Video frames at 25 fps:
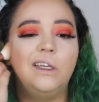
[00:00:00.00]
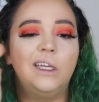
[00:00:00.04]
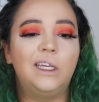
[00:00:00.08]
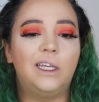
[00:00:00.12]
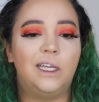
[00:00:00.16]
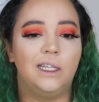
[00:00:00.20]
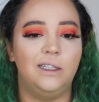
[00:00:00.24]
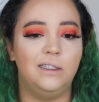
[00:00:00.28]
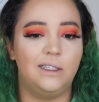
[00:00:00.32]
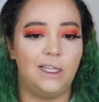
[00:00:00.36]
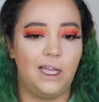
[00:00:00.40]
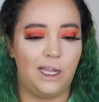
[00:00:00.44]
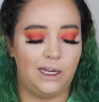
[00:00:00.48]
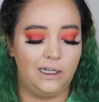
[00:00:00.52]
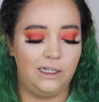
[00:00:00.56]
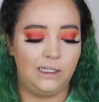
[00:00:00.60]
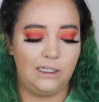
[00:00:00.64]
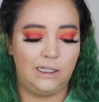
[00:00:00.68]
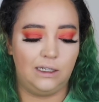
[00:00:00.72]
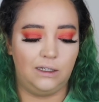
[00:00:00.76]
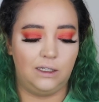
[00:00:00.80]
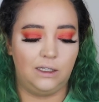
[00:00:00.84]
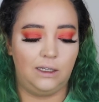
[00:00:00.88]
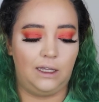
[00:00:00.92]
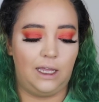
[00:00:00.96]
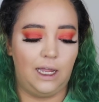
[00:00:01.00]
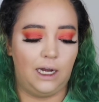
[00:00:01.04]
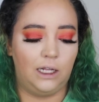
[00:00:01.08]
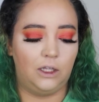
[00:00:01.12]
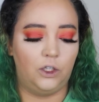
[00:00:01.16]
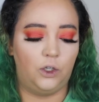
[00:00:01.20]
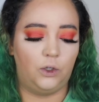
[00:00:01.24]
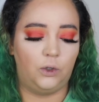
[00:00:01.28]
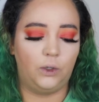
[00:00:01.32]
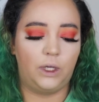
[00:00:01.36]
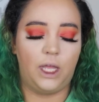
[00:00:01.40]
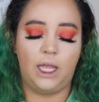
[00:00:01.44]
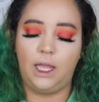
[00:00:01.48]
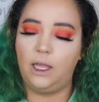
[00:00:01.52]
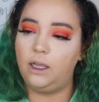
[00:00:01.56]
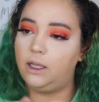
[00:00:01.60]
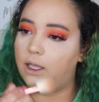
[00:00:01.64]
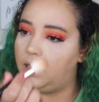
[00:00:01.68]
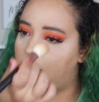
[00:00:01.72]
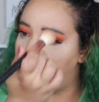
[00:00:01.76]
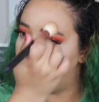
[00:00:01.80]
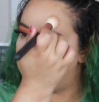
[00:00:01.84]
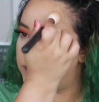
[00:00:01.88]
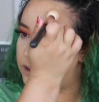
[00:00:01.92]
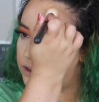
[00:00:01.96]
it can tend to get a little
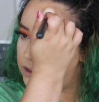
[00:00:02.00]
cakey.